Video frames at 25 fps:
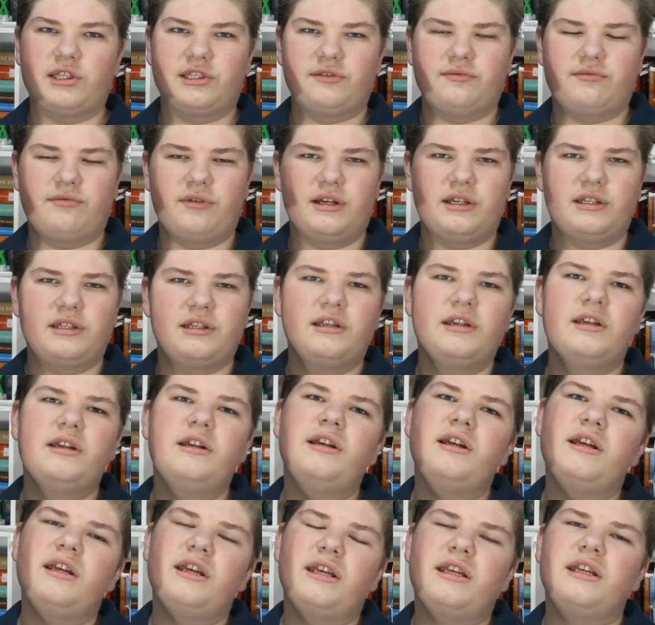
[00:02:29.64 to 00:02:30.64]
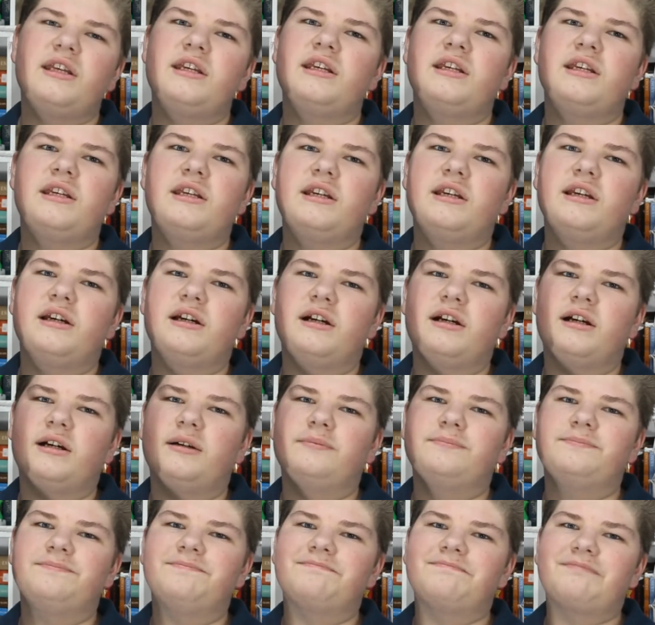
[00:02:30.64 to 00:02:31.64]
what he
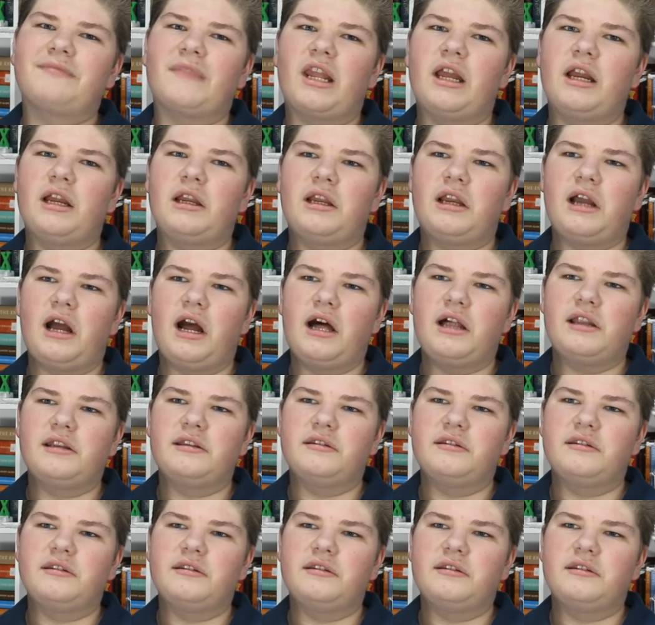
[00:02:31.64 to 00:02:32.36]
got